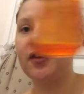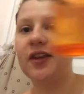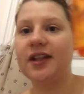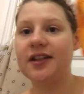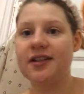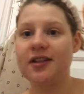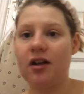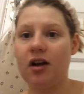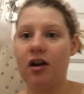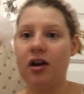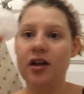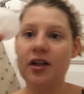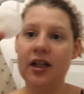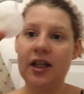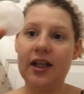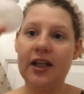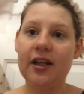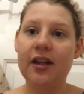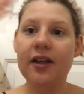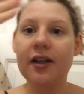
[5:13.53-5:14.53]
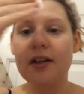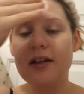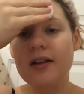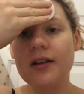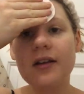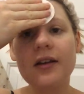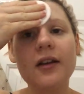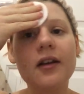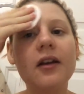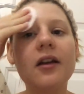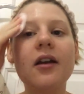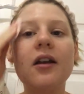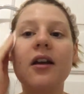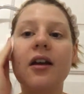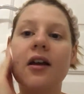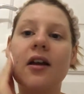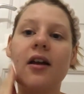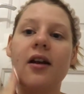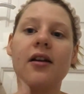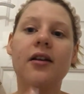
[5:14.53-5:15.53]
of this on here
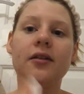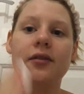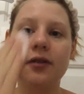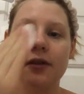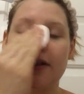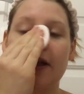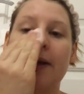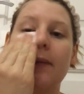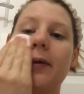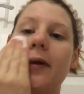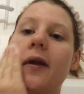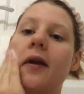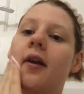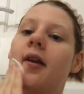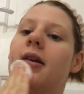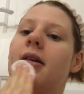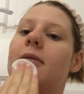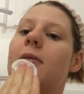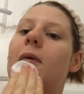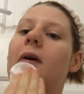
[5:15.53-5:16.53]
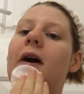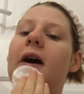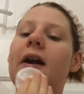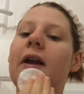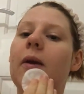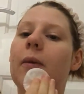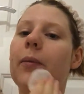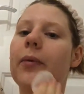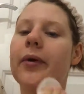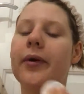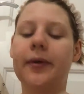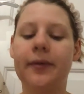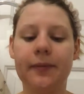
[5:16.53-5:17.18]
and just give it a good wipe.